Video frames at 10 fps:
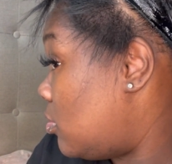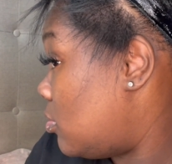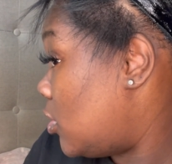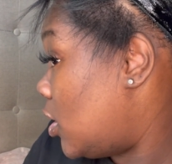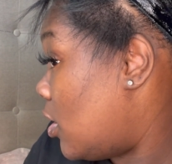
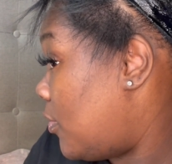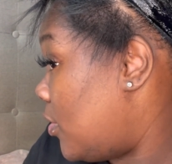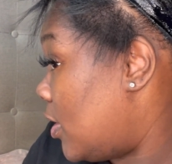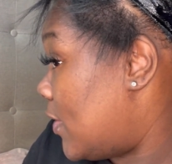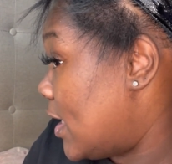You know,
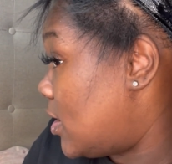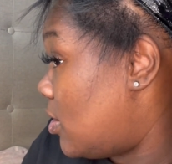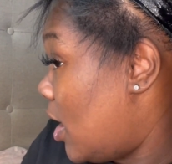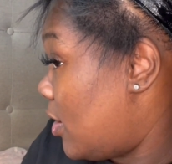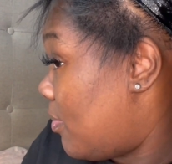if that's
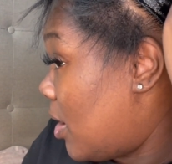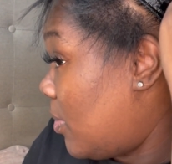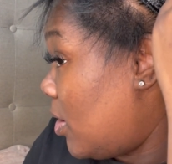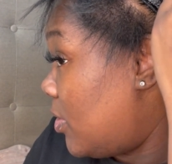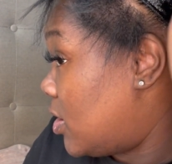like the
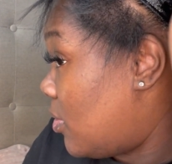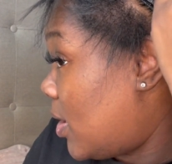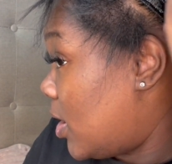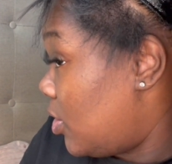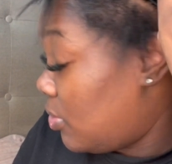primary reason
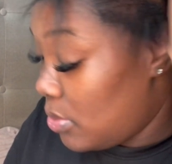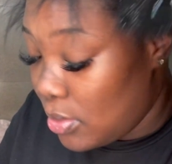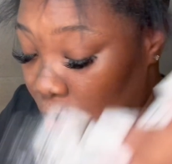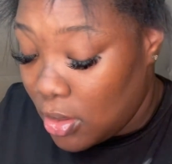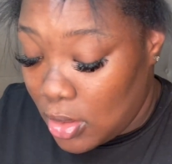why you
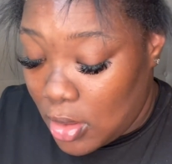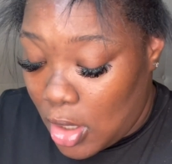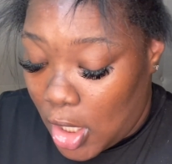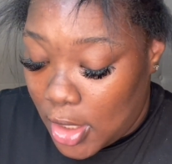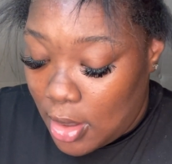
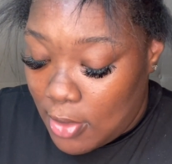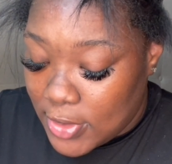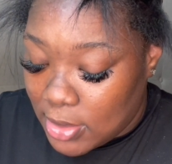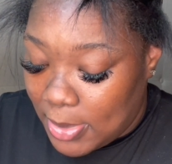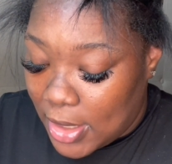are
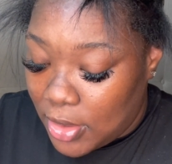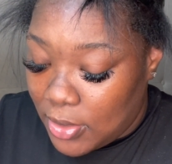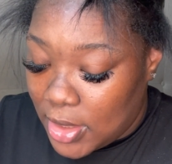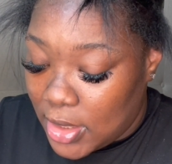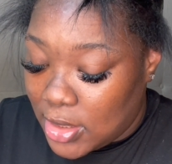nervous about
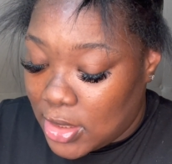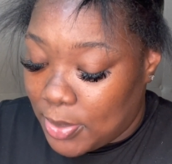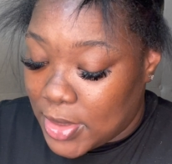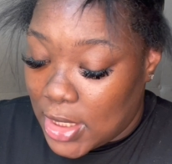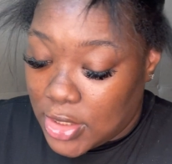doing this, to
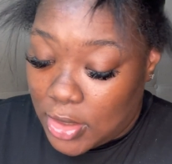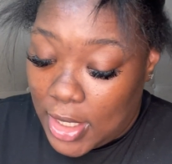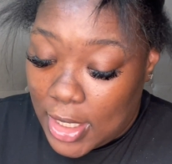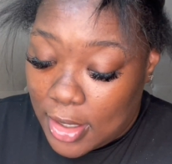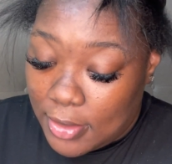protect your
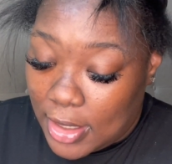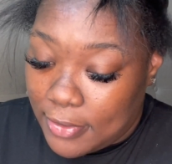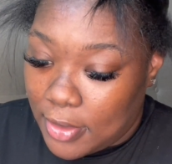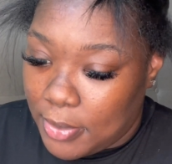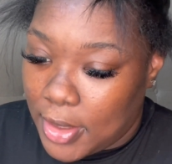hair or
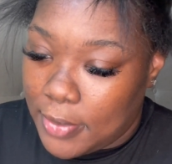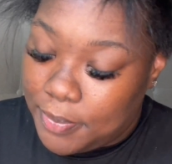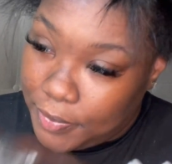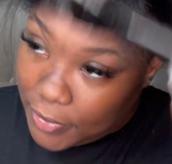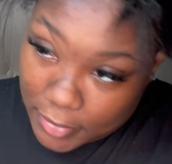whatever, but
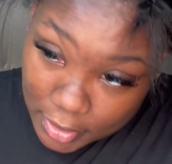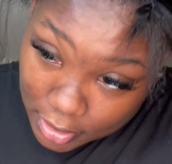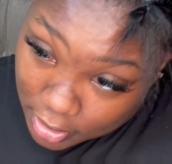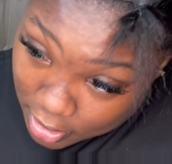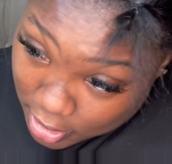
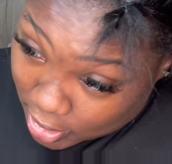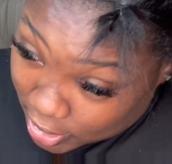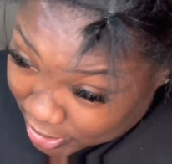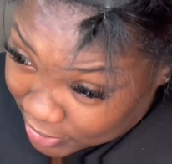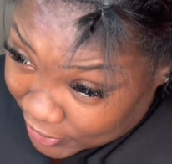
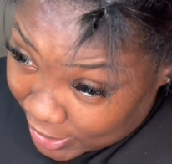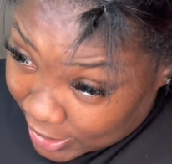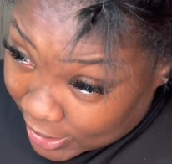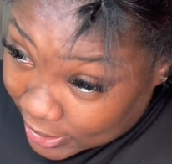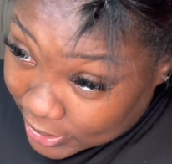it's
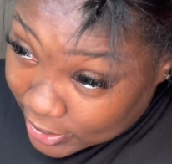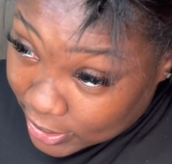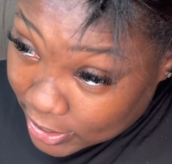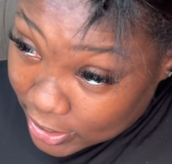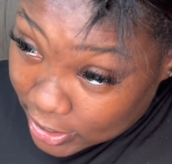fine.
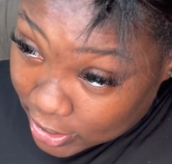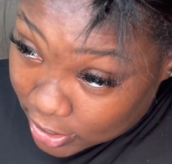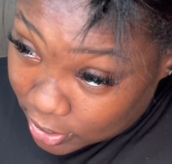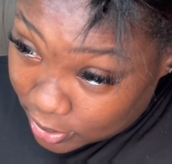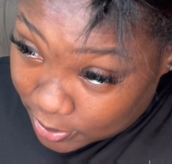
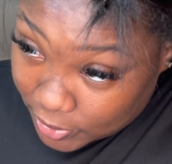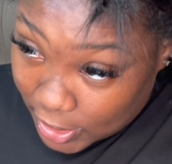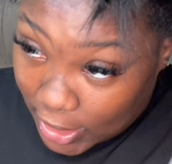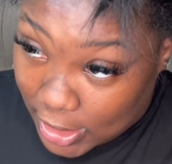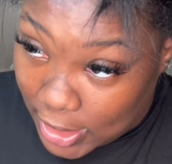Oh,
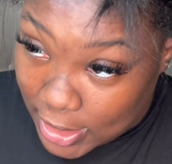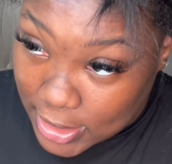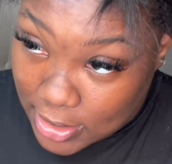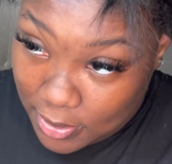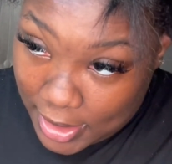and I done got
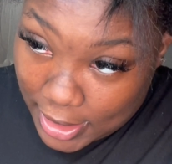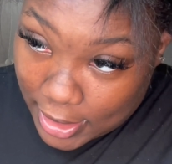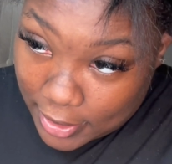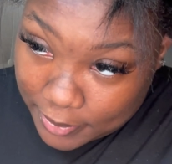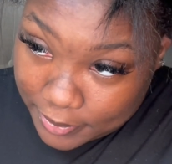this on my hair.